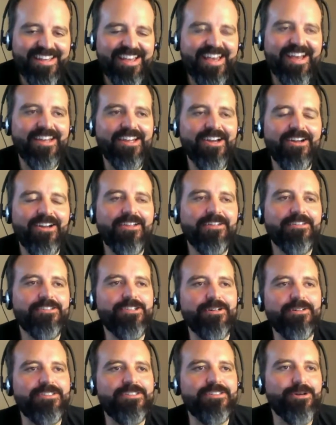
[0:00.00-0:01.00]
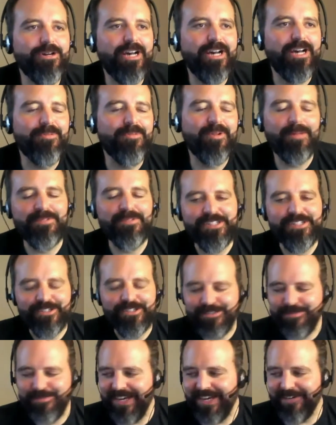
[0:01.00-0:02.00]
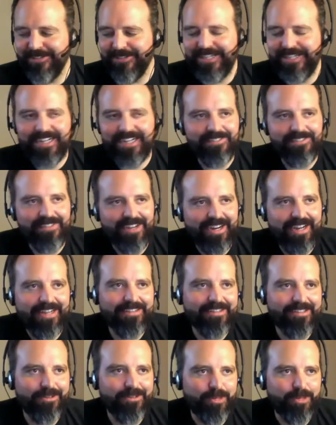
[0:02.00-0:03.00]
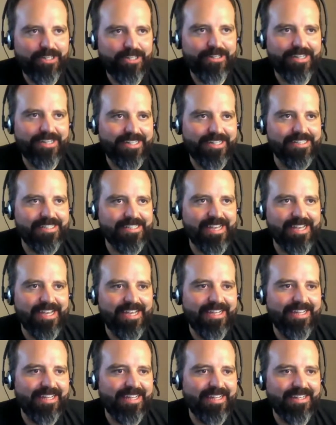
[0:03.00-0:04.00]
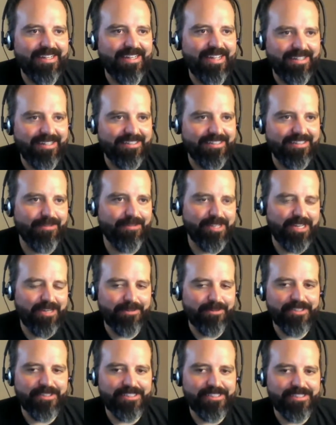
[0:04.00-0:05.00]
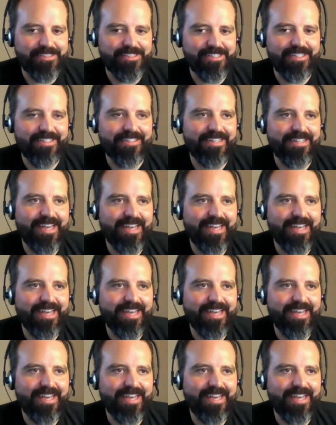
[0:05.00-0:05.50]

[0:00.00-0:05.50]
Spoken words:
Yeah. No, so a couple episodes back we talked about the weird NDA at WWDC,